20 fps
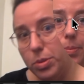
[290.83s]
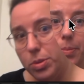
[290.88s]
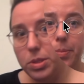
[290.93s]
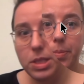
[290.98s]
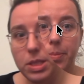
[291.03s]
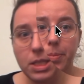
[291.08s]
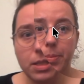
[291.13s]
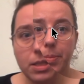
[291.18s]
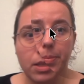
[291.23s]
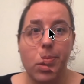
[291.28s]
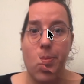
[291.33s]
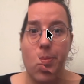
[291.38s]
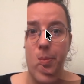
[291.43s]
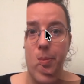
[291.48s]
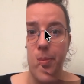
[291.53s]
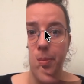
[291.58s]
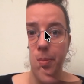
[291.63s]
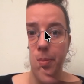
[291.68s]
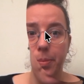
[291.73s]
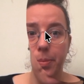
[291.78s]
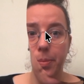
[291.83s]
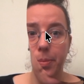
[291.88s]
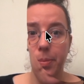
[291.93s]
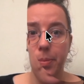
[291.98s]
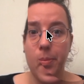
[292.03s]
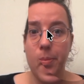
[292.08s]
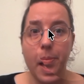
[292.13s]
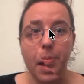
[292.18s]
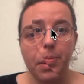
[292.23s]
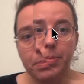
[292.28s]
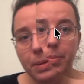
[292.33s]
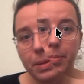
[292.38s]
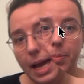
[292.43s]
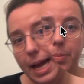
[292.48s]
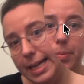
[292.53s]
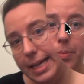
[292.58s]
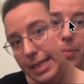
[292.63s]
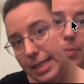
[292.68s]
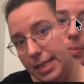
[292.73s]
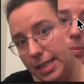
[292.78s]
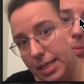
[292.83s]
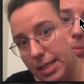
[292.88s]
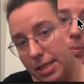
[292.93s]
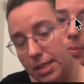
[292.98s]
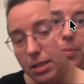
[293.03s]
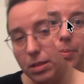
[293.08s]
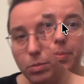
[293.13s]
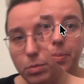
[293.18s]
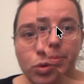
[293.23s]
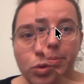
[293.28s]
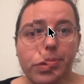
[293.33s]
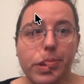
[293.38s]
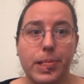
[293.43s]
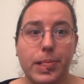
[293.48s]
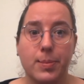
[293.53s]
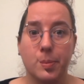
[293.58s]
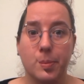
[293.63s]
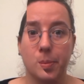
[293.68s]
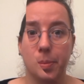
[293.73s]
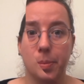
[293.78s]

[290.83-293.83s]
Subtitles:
You see that the webcam behind it is still moving,